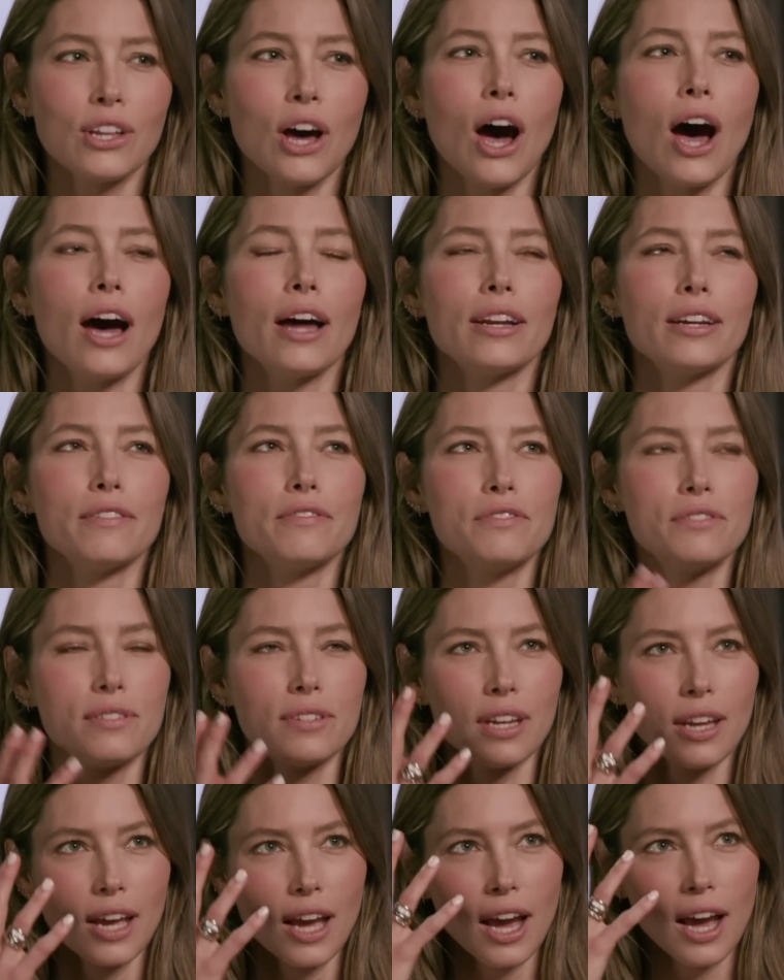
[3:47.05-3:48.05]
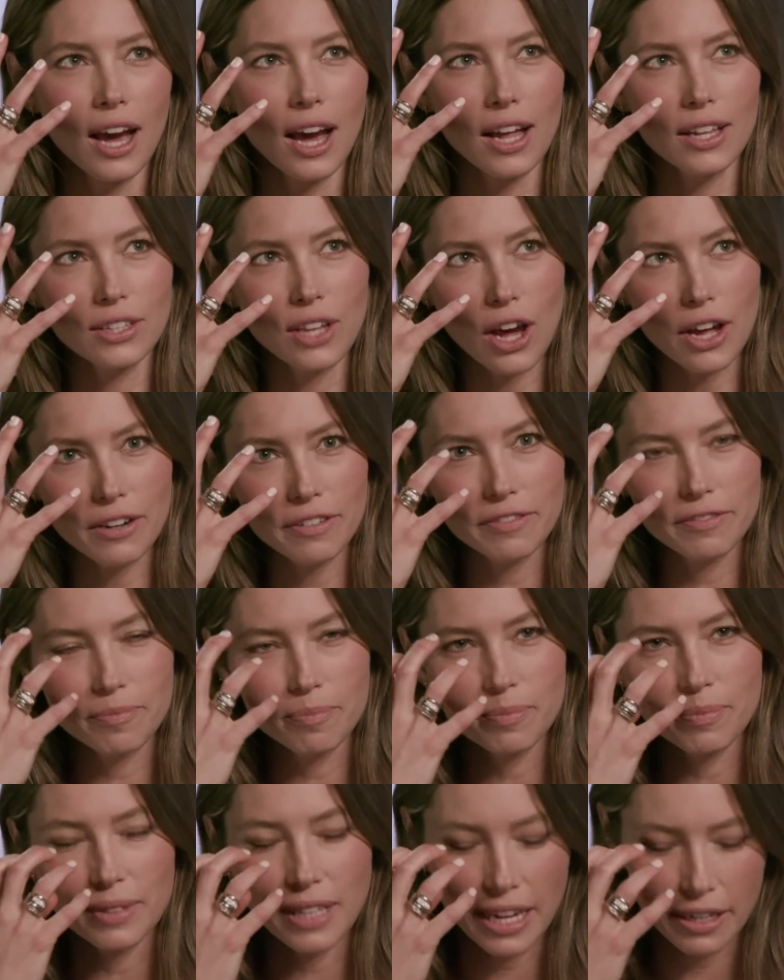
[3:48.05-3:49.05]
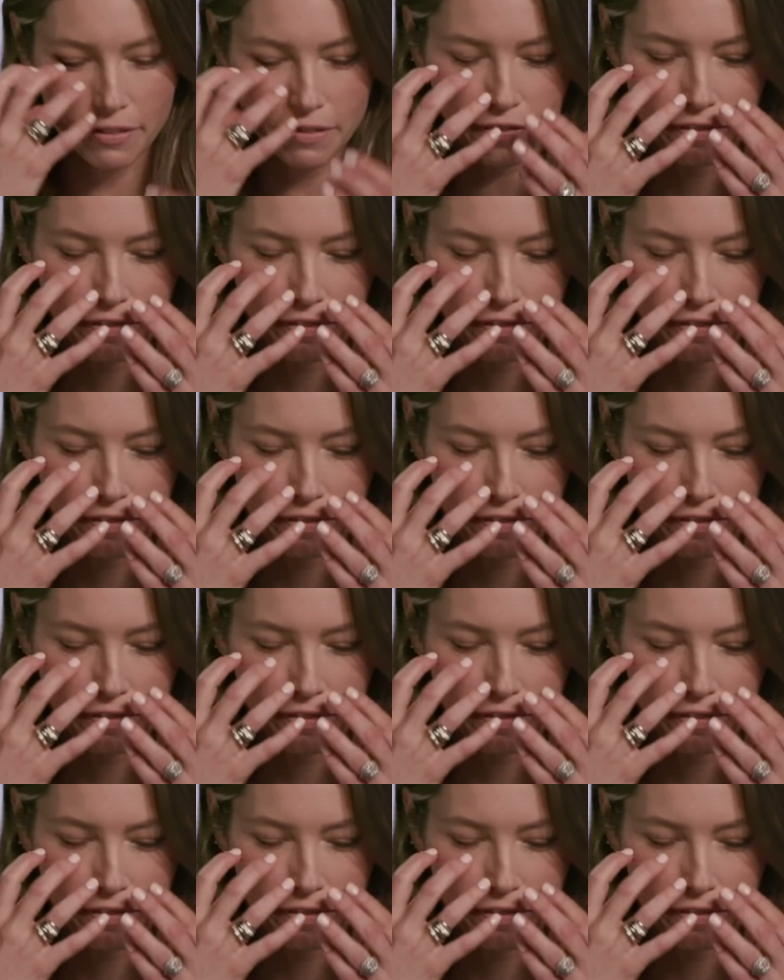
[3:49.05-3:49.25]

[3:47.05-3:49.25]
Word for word: a lot of a lot of like